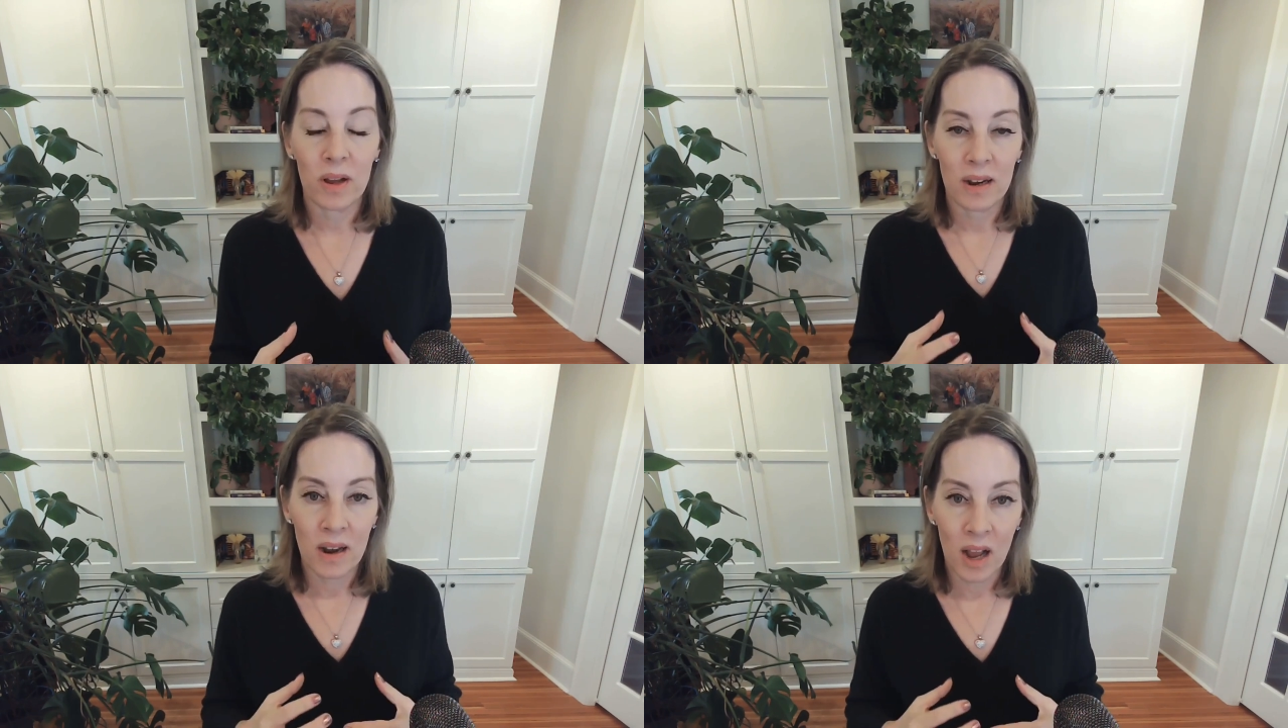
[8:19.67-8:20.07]

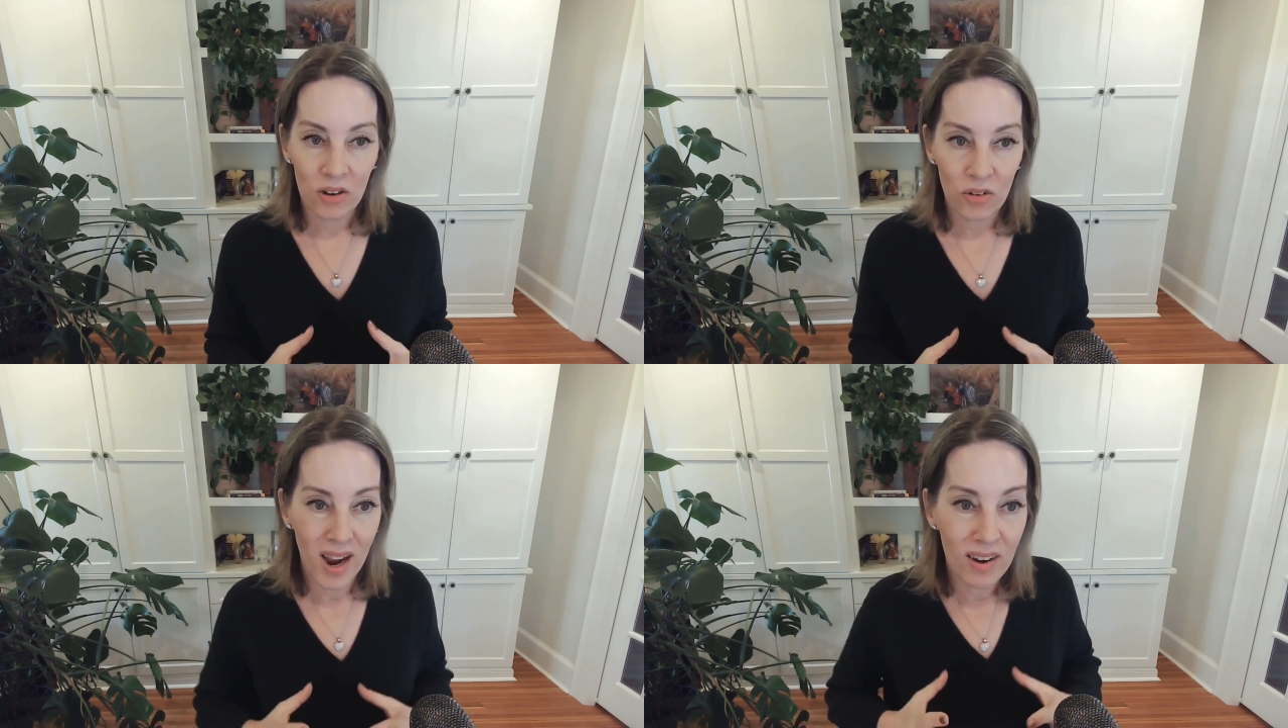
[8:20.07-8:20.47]
Not
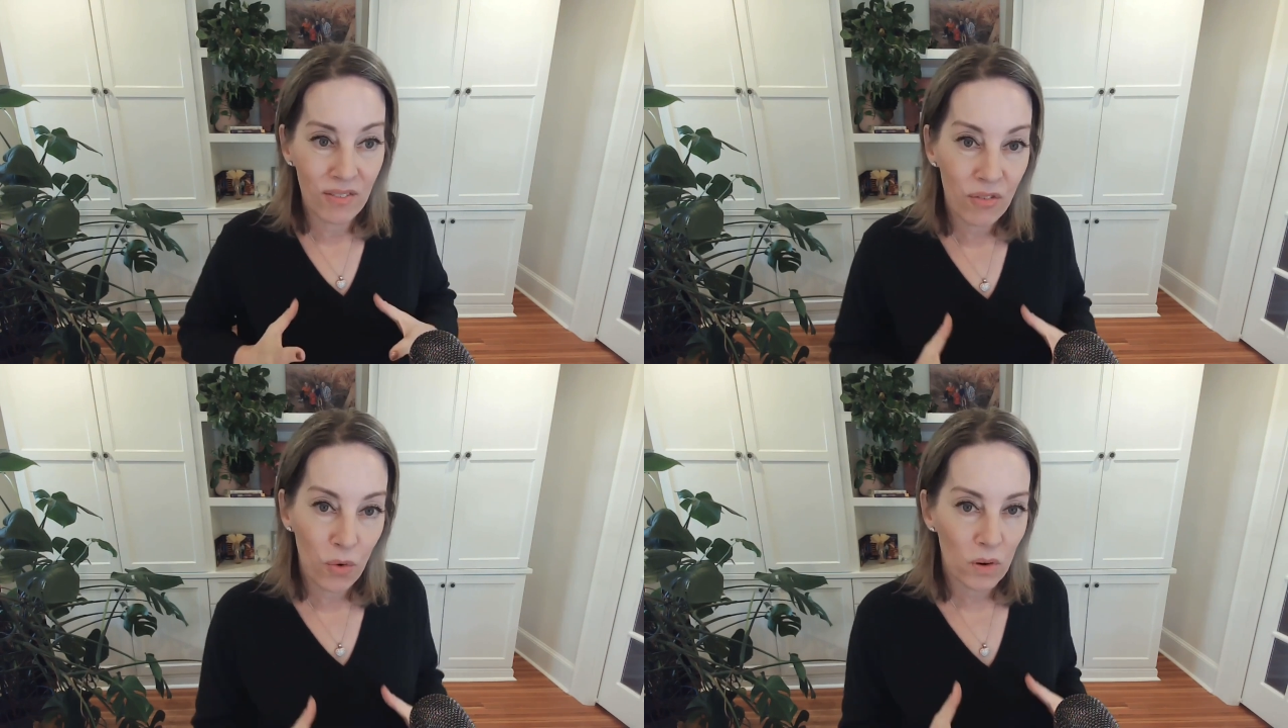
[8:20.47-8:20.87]
try and
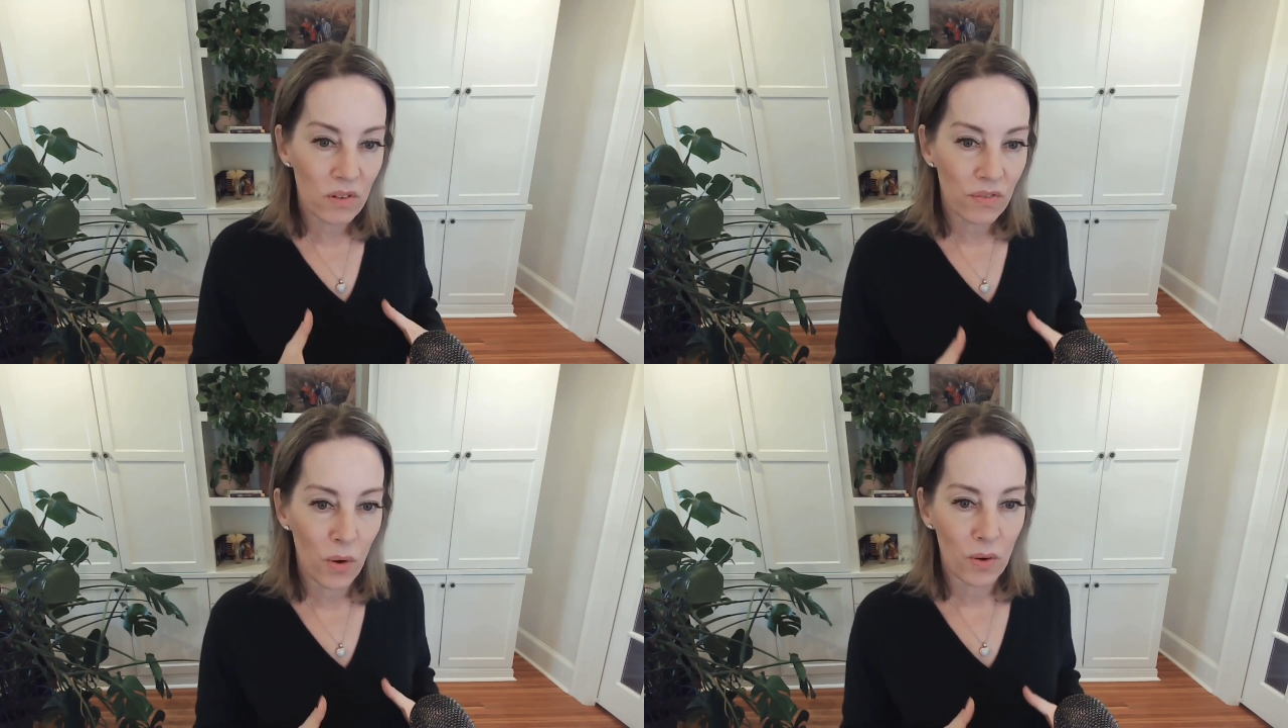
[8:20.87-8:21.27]
force
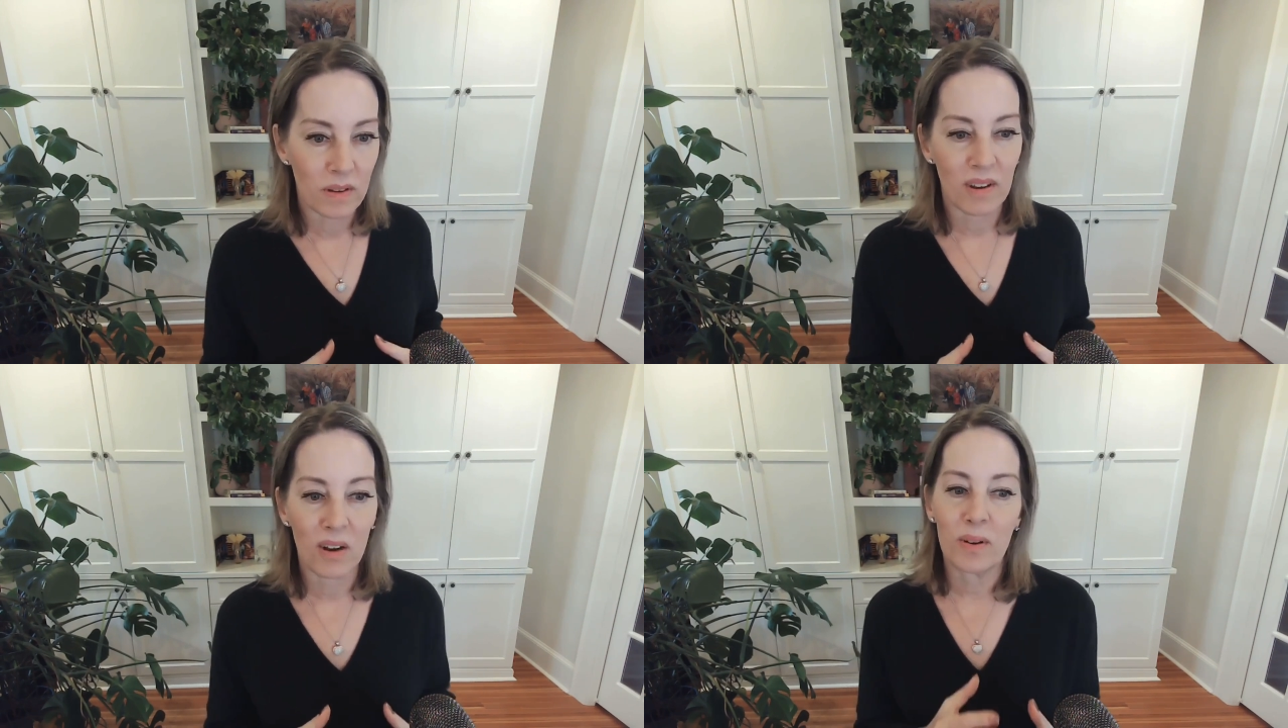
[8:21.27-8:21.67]

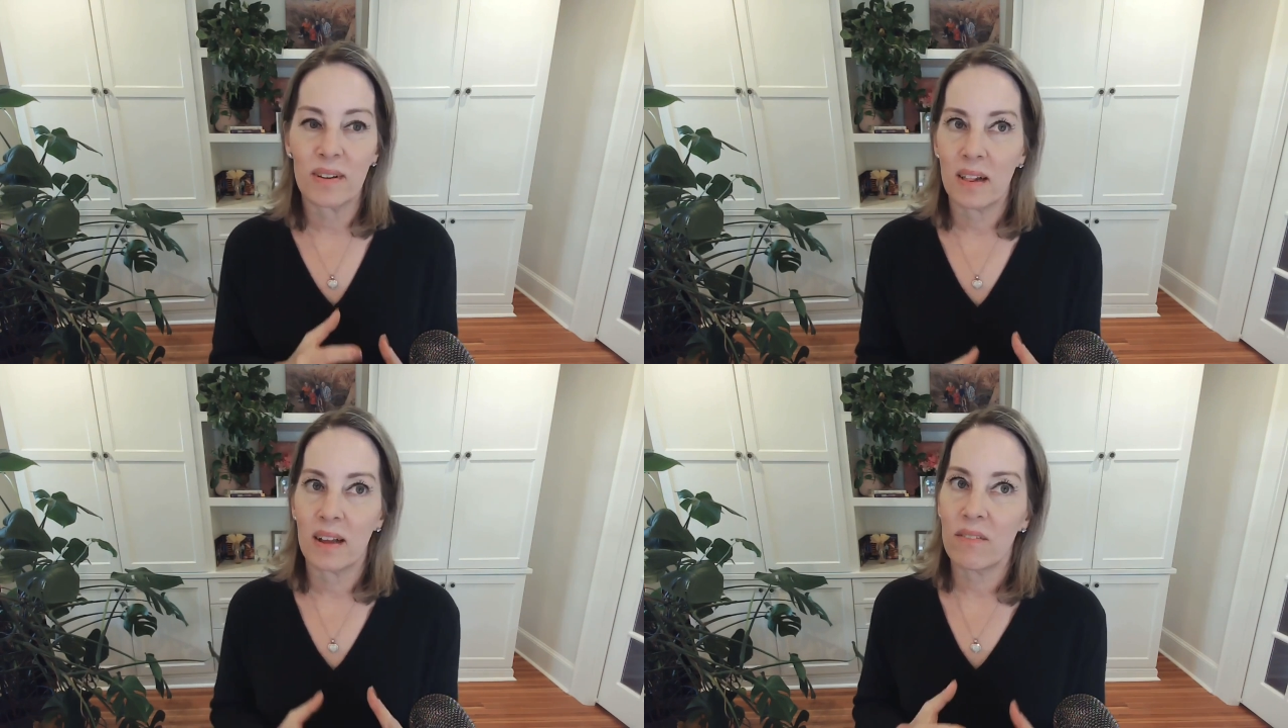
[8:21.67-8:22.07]
focus. I always
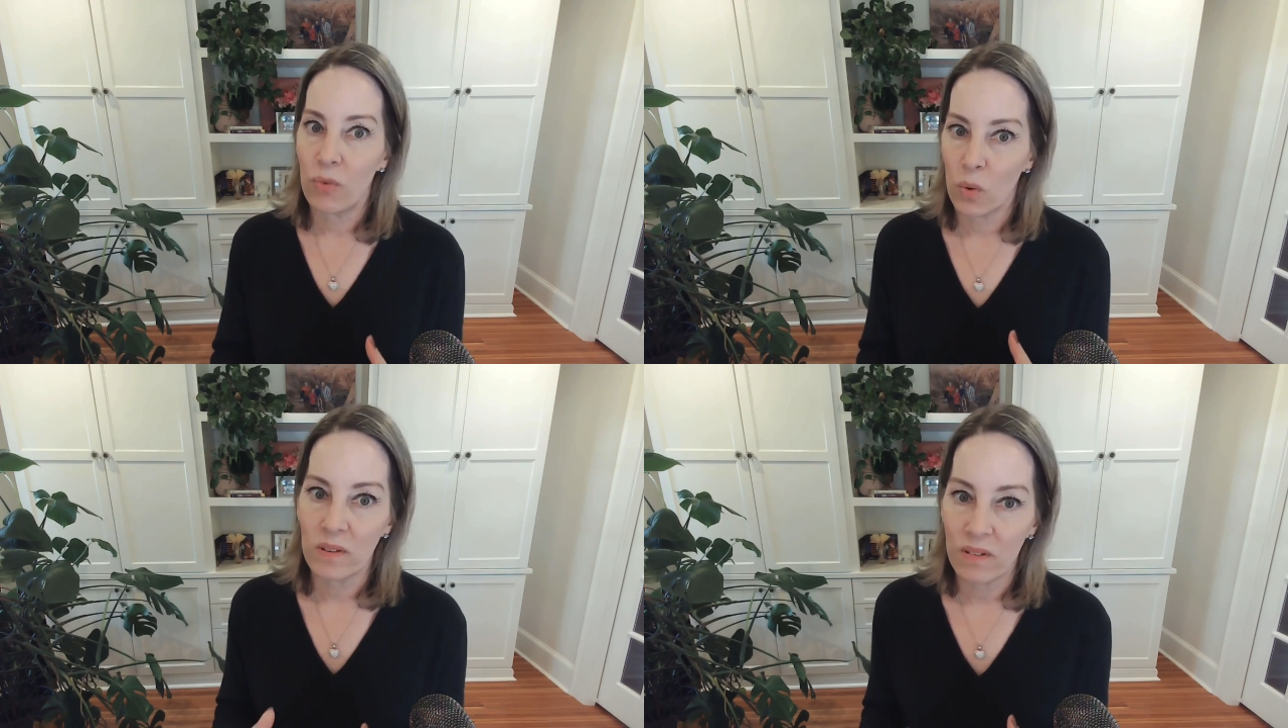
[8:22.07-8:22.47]
say, like,
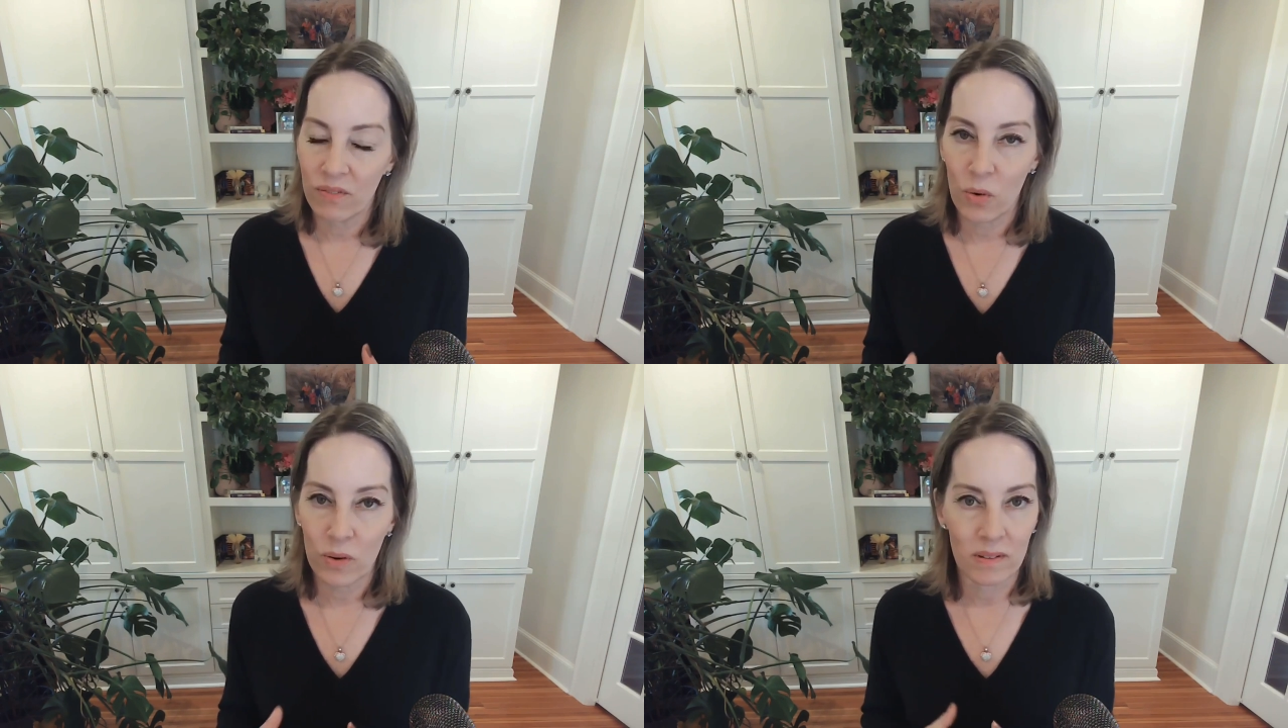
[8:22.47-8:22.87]
forcing
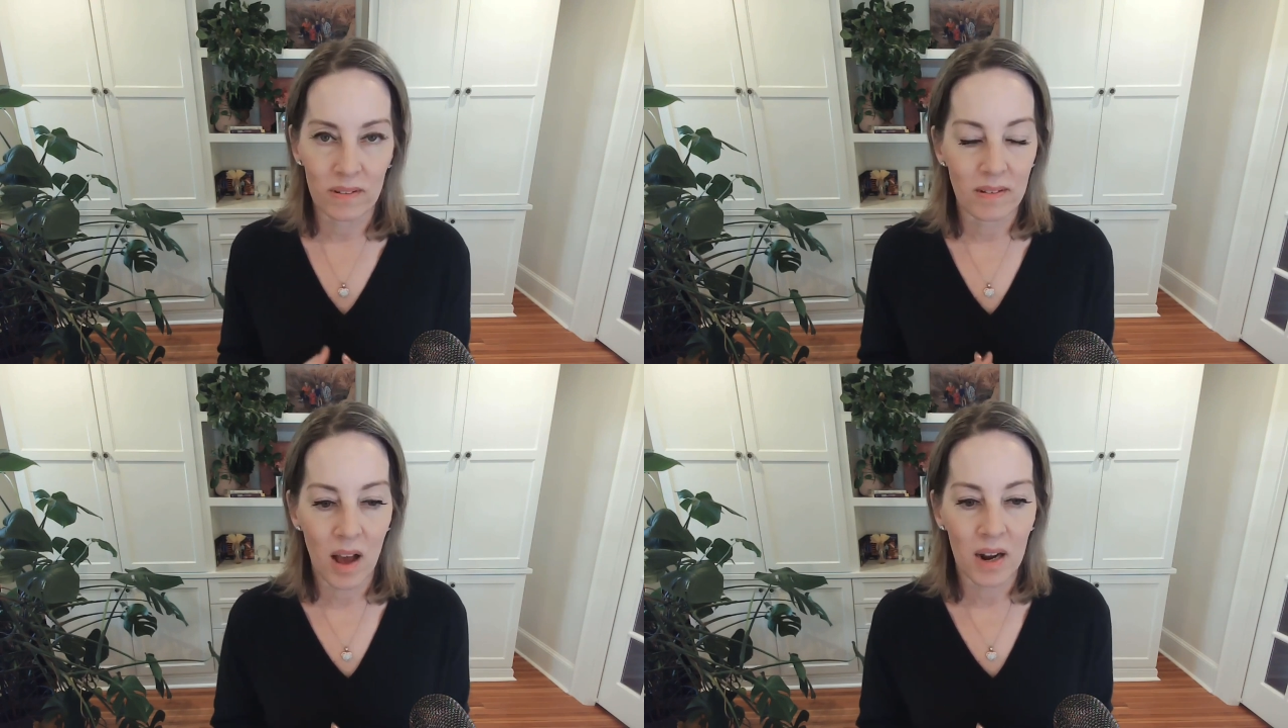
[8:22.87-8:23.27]
focus is
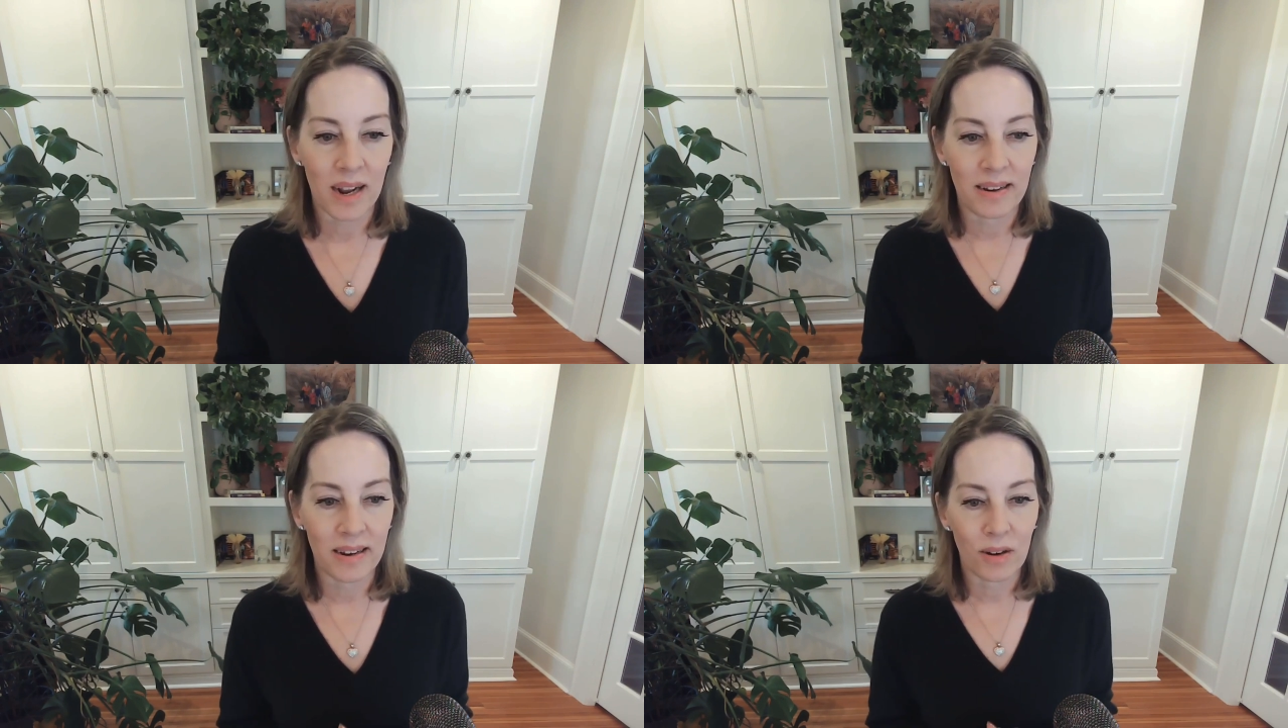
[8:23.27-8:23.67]
not
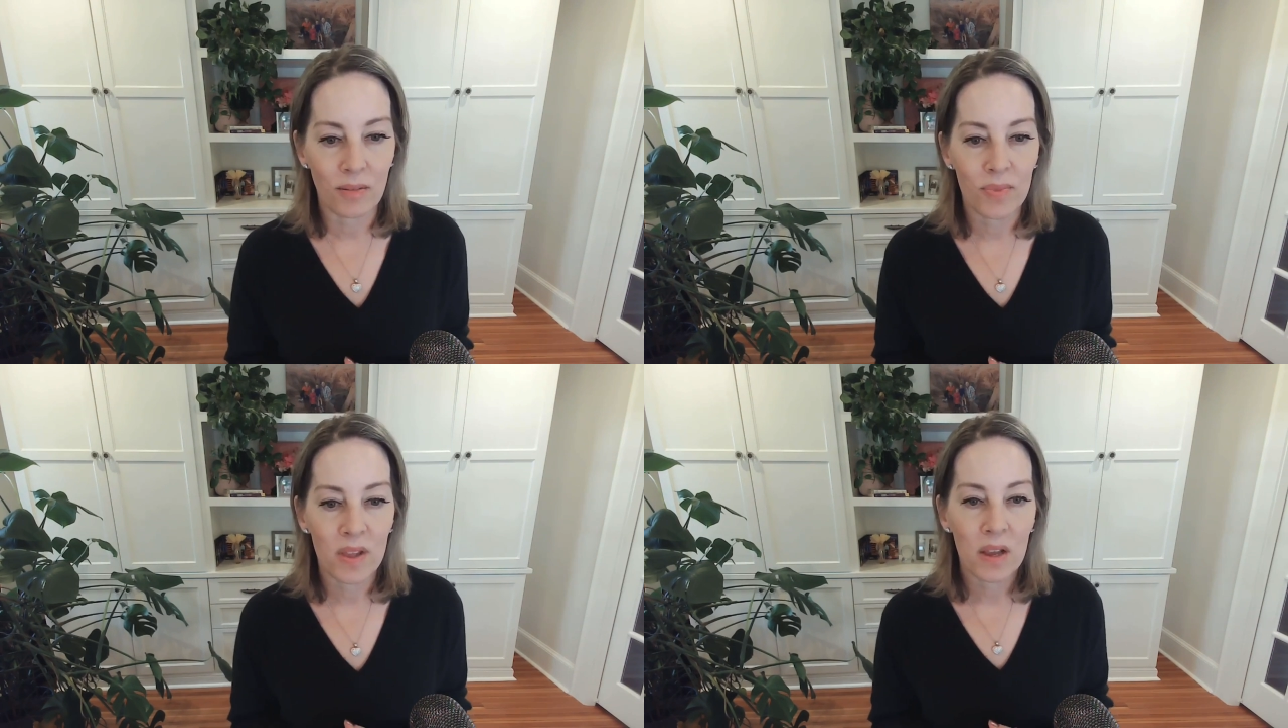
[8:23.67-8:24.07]

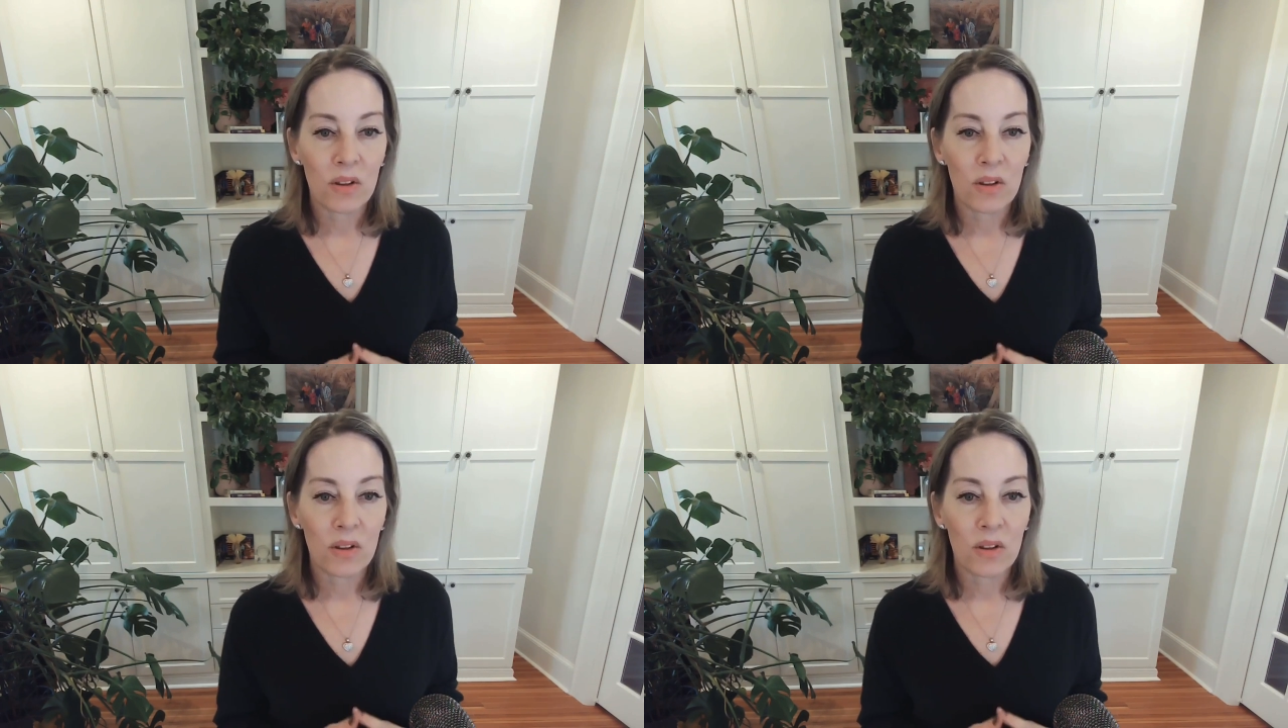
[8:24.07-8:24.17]
ideal.